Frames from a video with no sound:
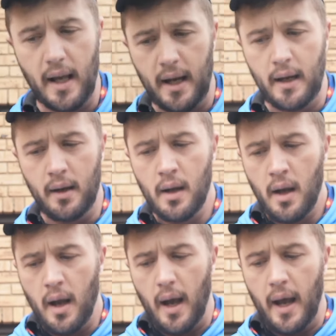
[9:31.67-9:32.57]
getting
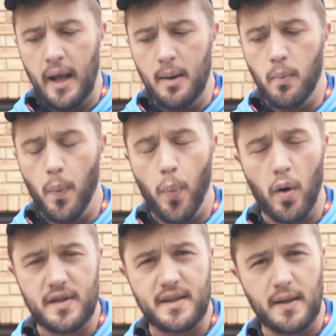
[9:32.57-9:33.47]
a
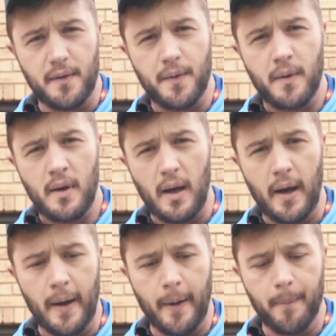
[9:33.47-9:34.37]
positive
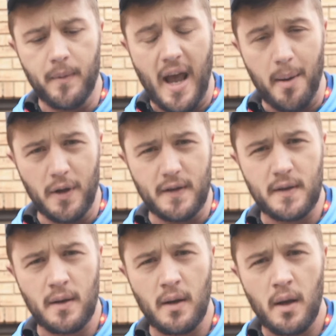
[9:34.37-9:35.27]

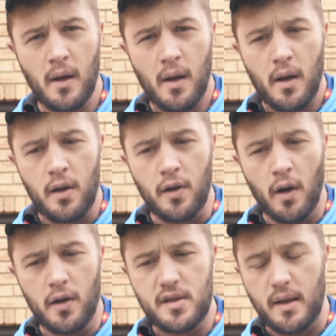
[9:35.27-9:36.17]
habit,
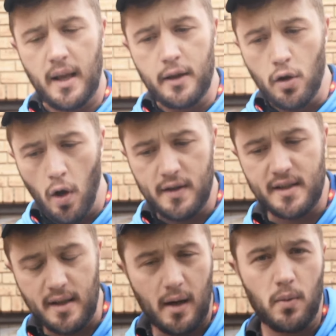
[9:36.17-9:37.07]
so they're not
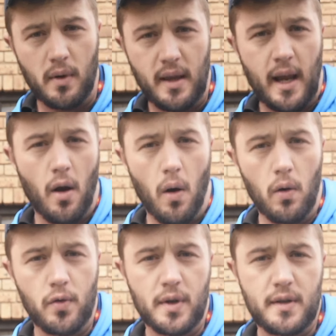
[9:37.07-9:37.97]
stuck with their
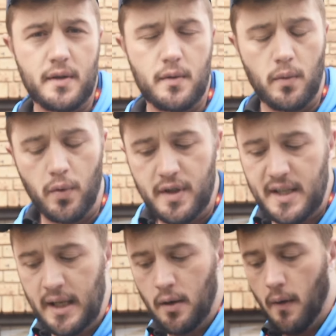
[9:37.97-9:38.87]
old
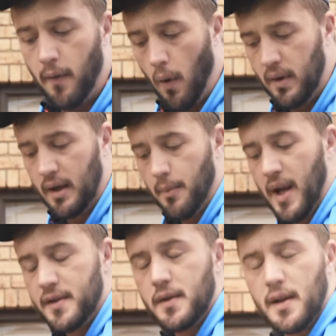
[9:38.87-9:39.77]
routine of holding the
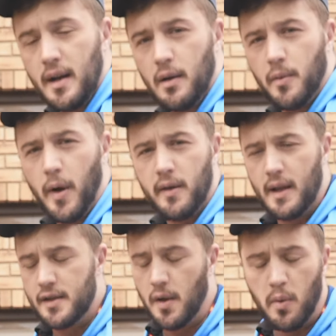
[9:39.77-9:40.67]
bat too tightly with both
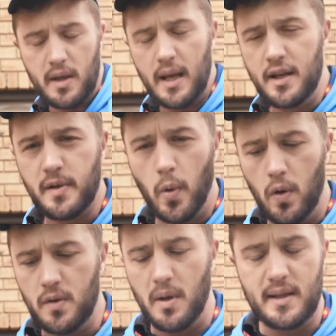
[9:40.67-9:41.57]
hands. So with any
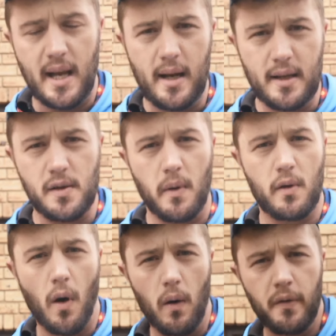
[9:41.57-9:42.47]
sports, with tennis,
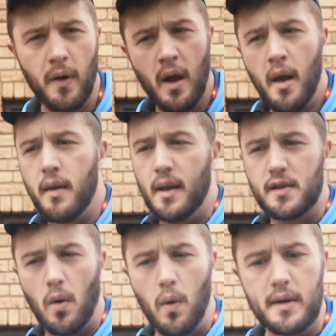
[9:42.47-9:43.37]
with golf,
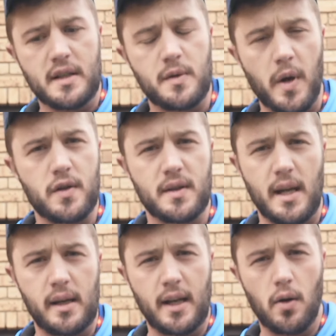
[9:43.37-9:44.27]
there's always a special
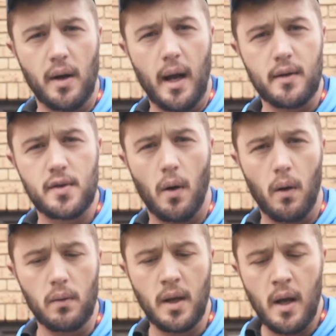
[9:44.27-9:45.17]
technique on how to
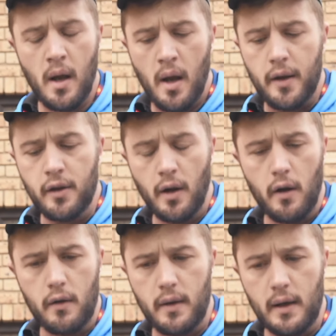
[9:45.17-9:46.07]
hold,
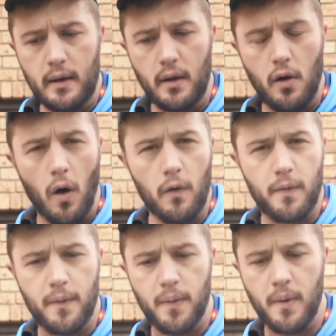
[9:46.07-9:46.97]
the
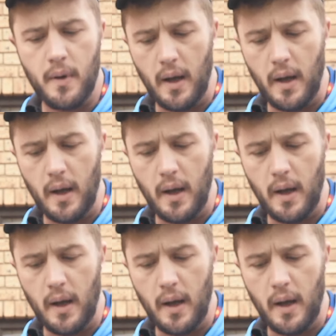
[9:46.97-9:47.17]
golf